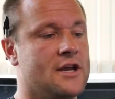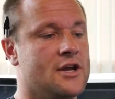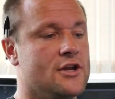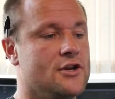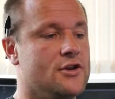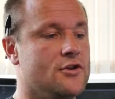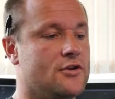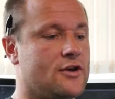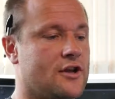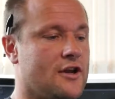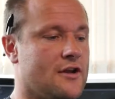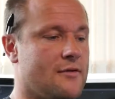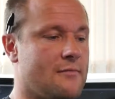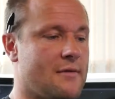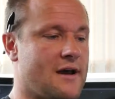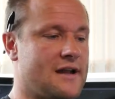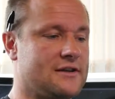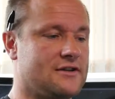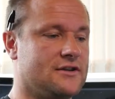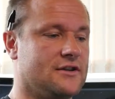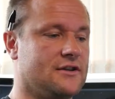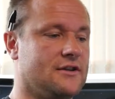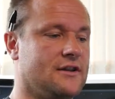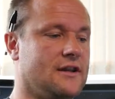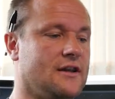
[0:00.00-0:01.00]
you can
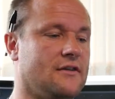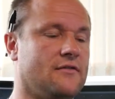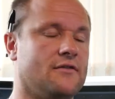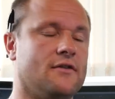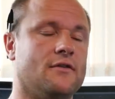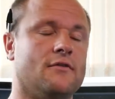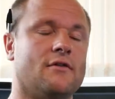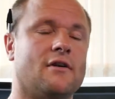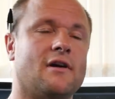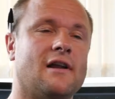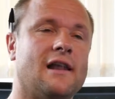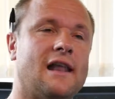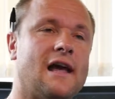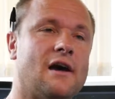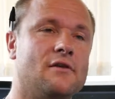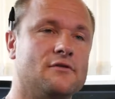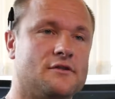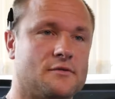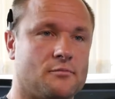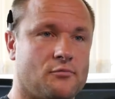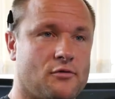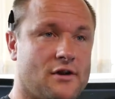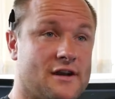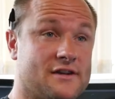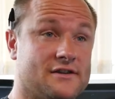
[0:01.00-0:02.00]
imagine that if there are
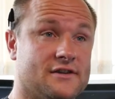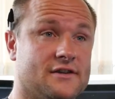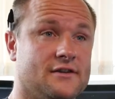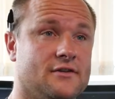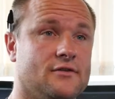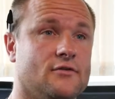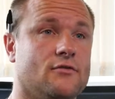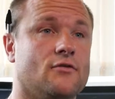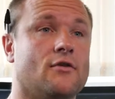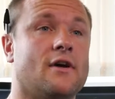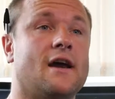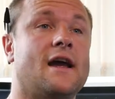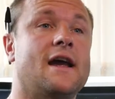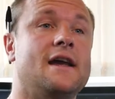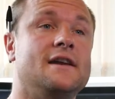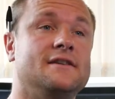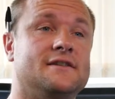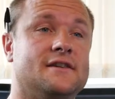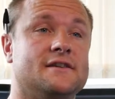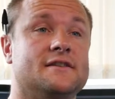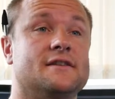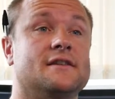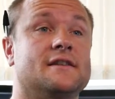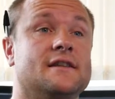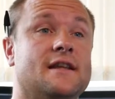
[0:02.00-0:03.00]
clouds present or
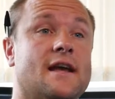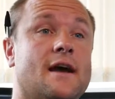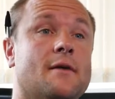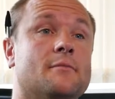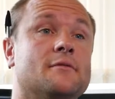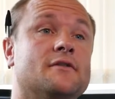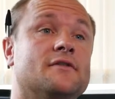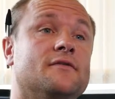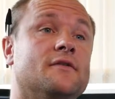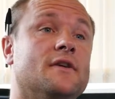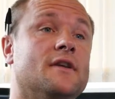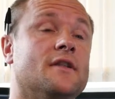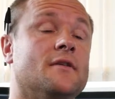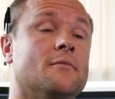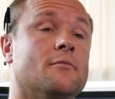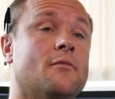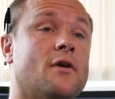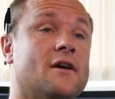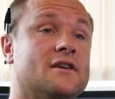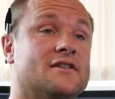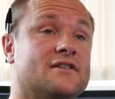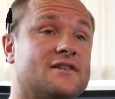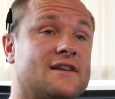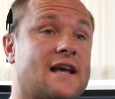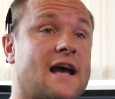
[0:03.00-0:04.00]
hazes in the atmosphere that
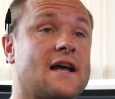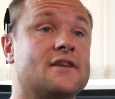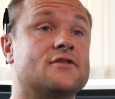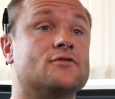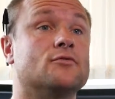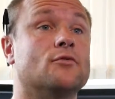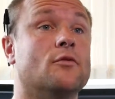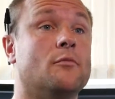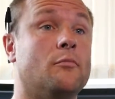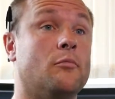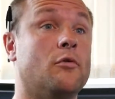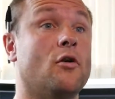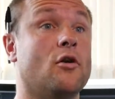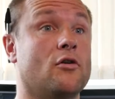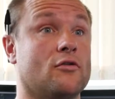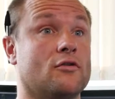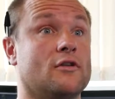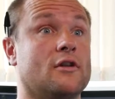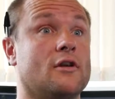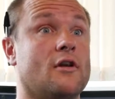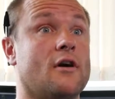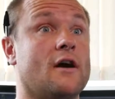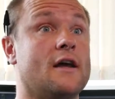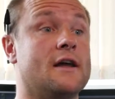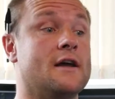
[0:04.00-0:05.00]
might scatter or block
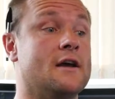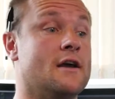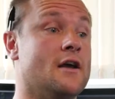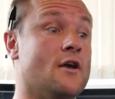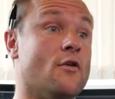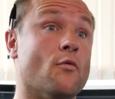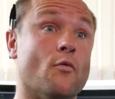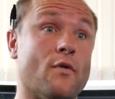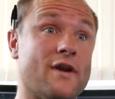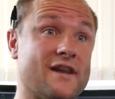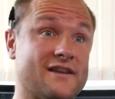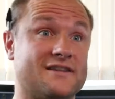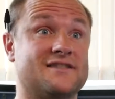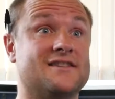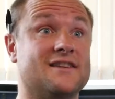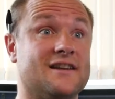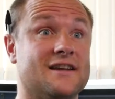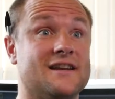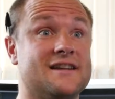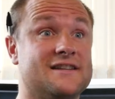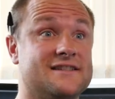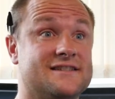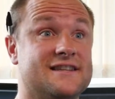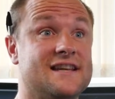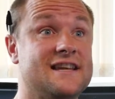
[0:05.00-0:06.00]
the light, we
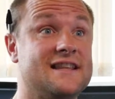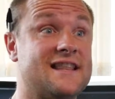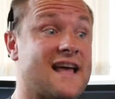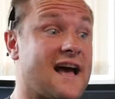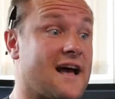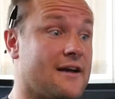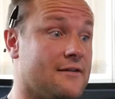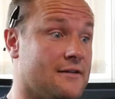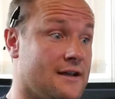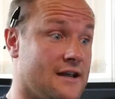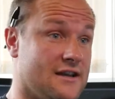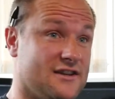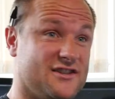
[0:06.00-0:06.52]
instantly see that.